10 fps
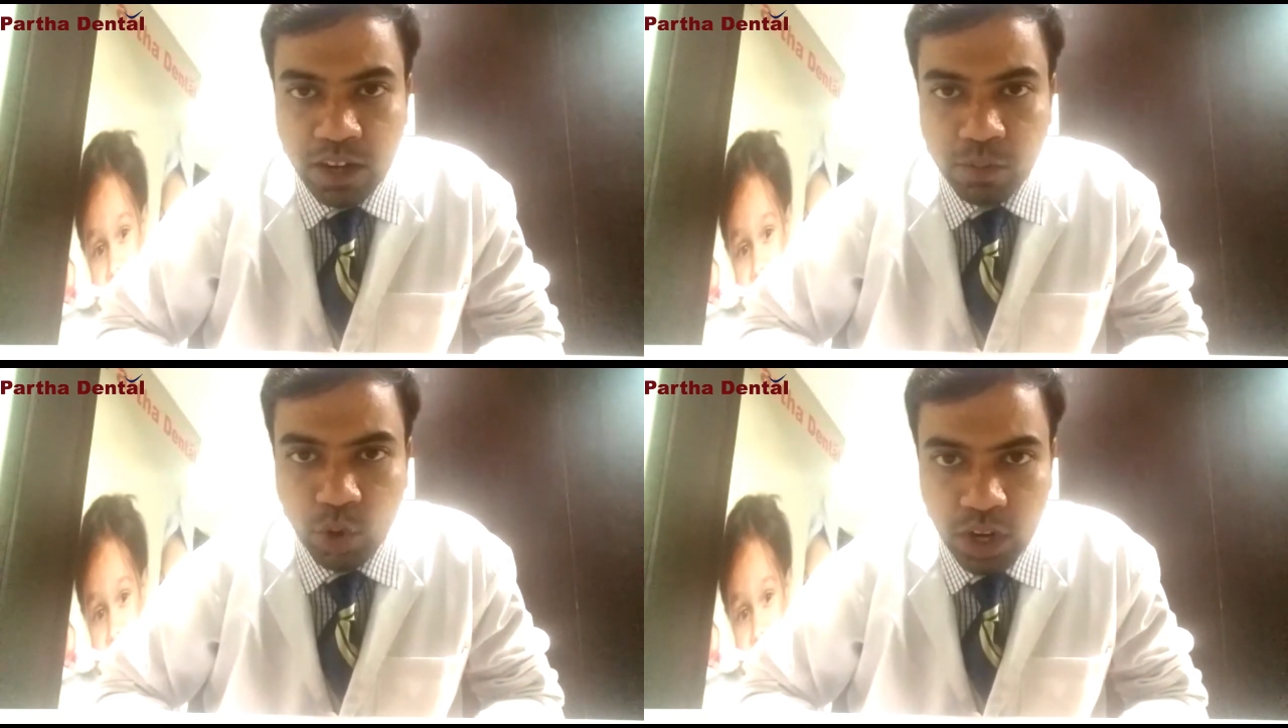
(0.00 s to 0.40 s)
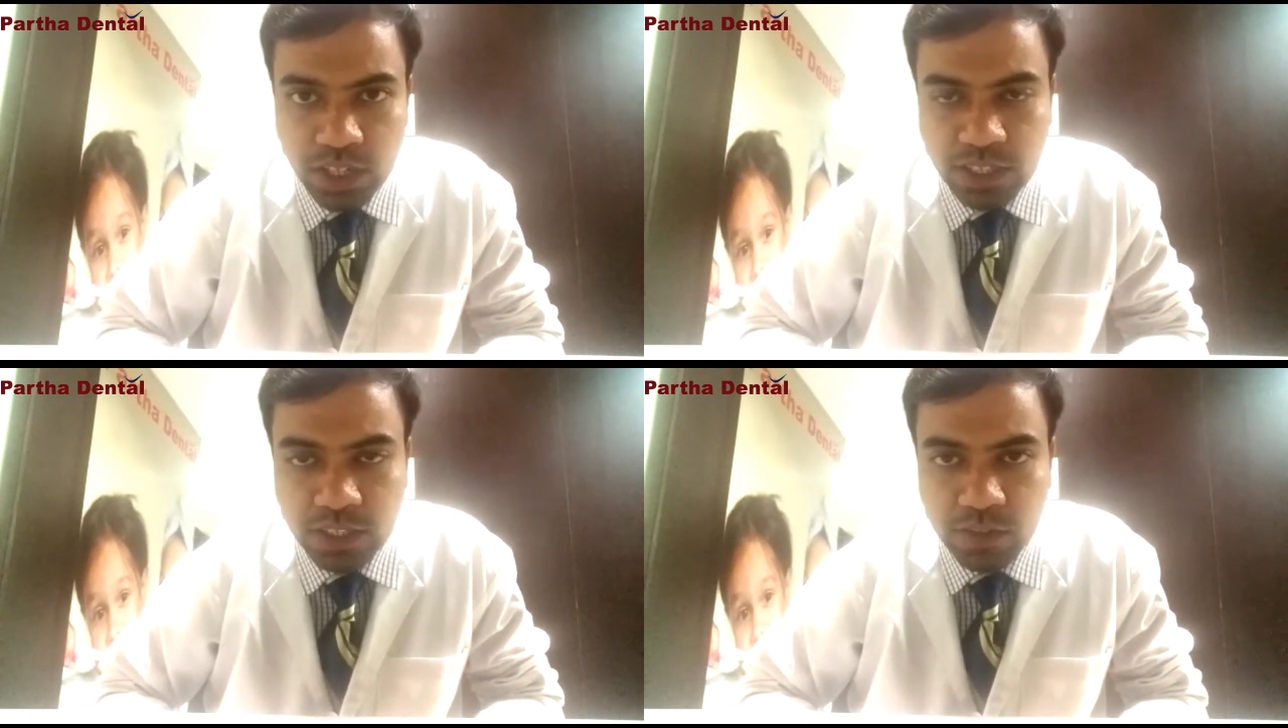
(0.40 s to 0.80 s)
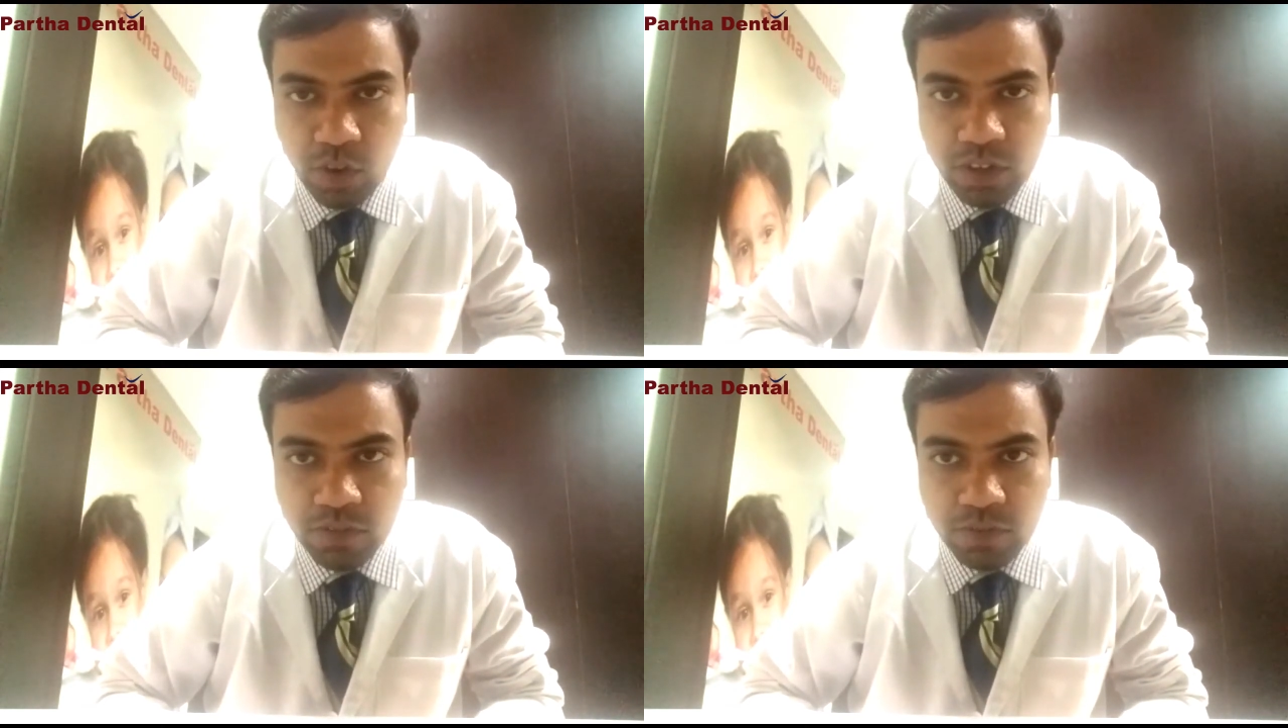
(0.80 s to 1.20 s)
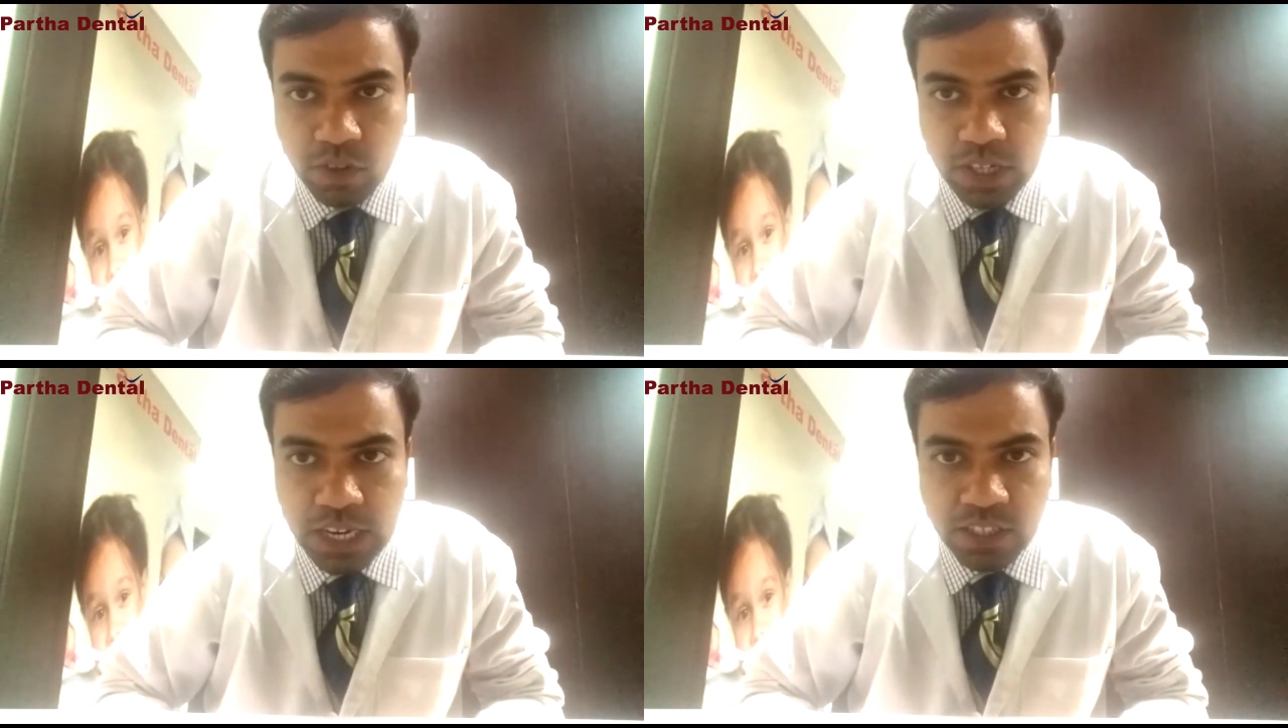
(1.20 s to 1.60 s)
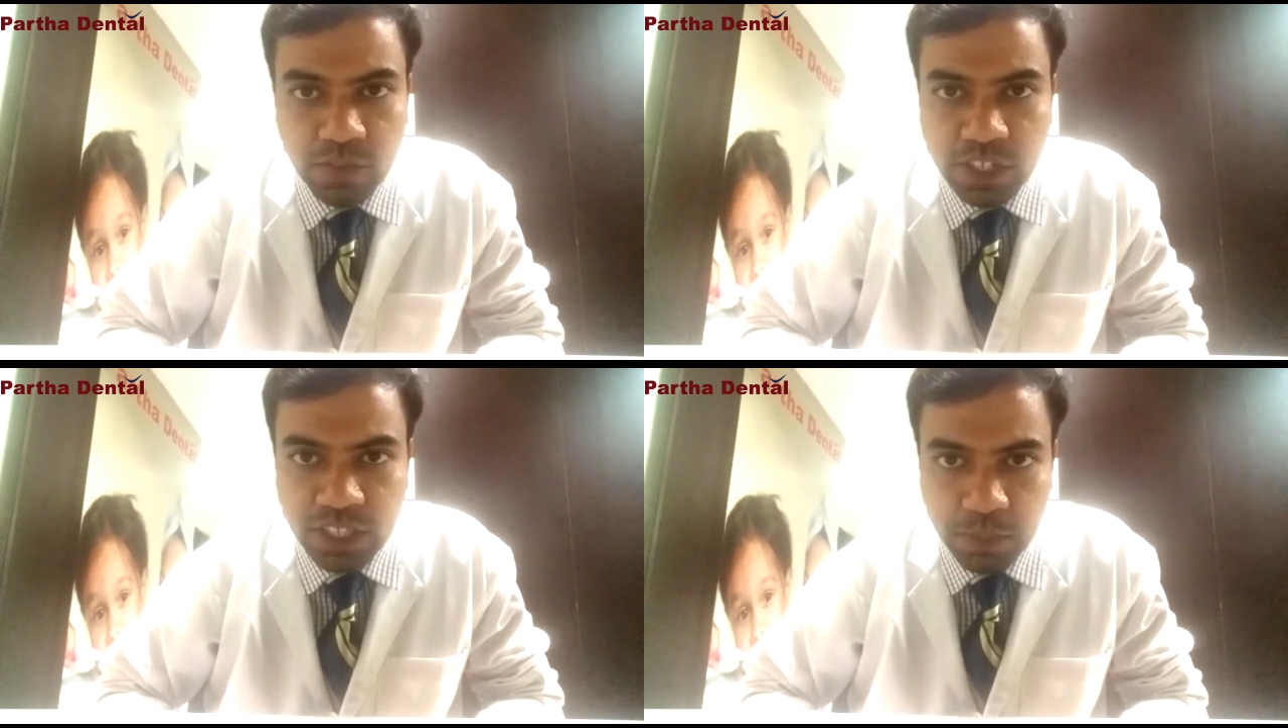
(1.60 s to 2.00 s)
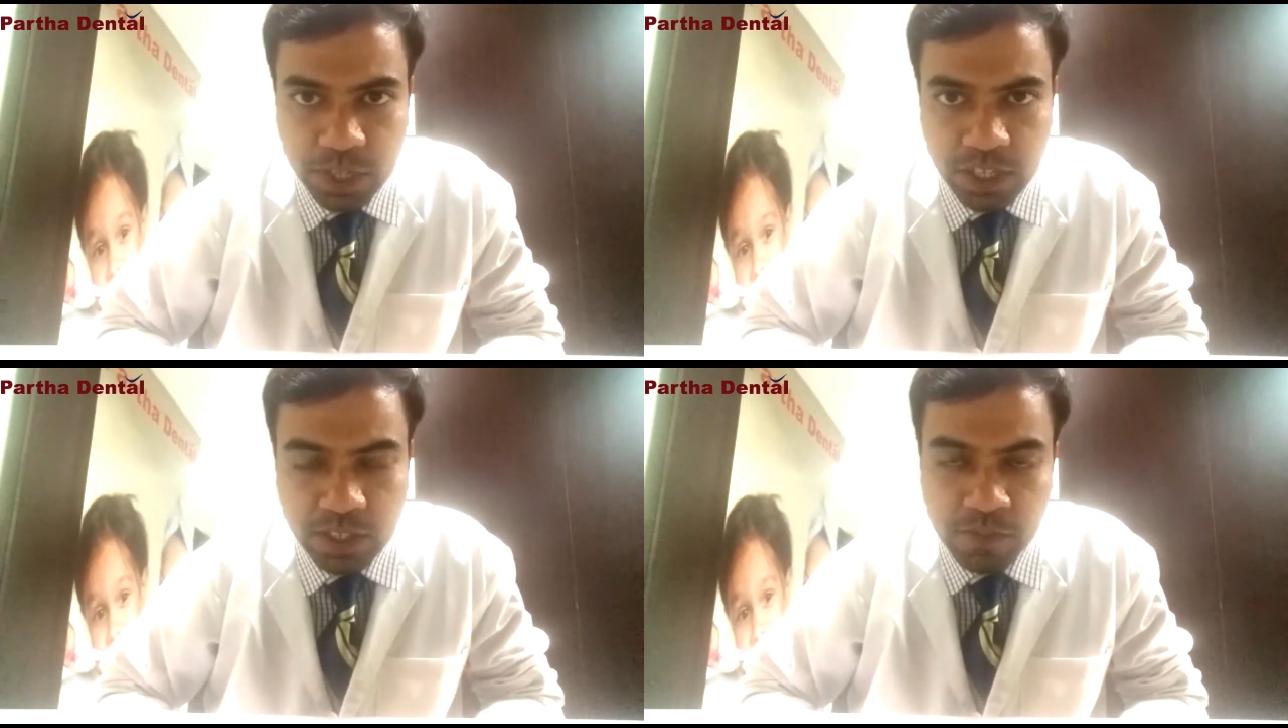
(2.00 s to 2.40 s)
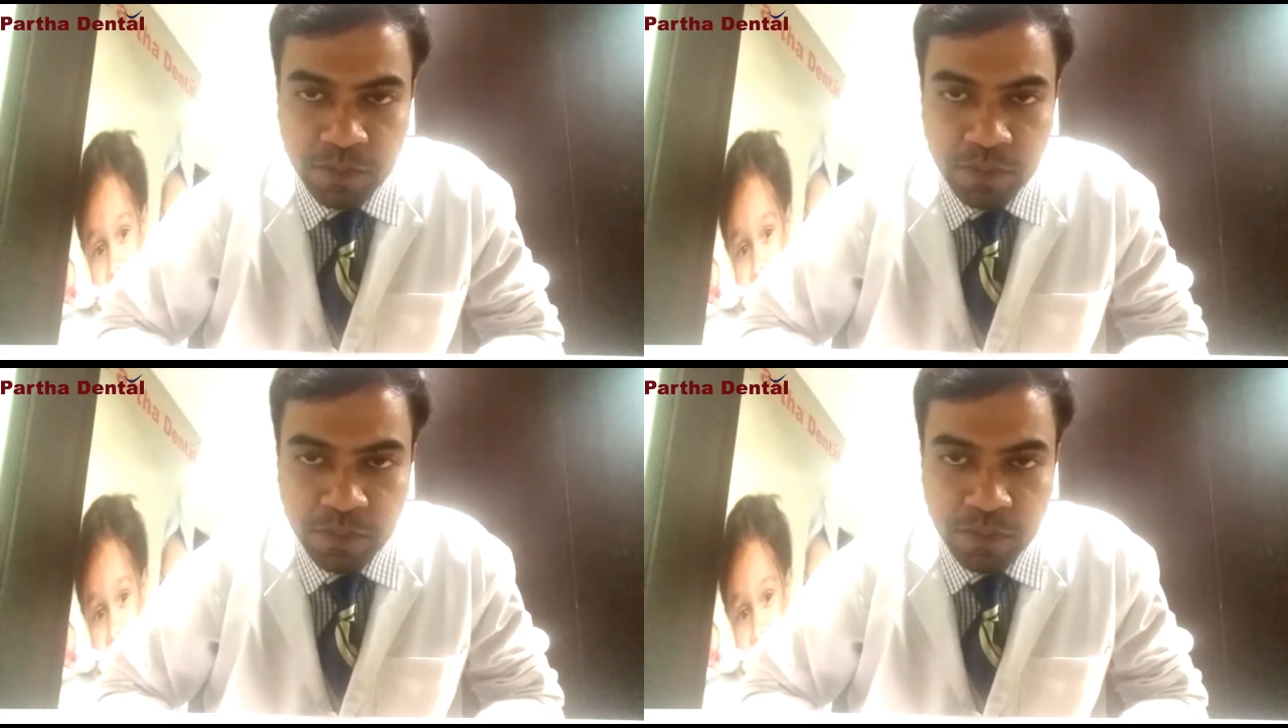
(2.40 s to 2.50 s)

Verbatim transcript: molars, that is the wisdom teeth.